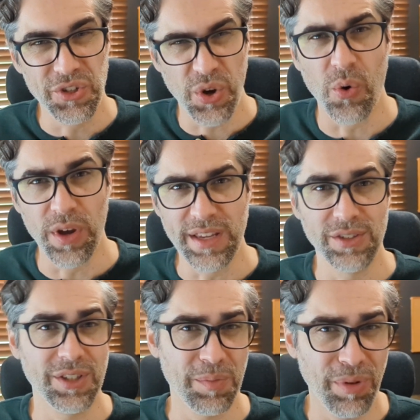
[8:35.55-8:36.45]

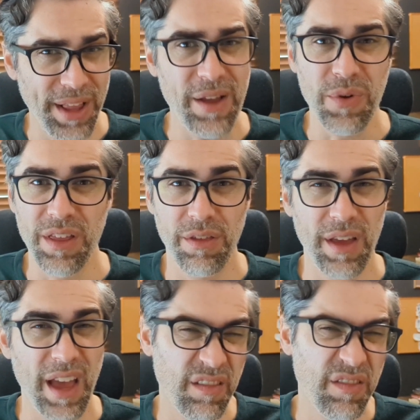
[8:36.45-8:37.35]
toys to play with
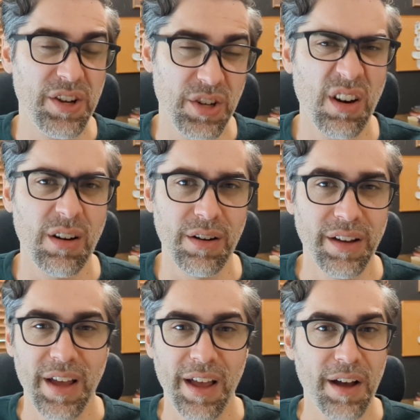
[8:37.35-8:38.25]
every turn of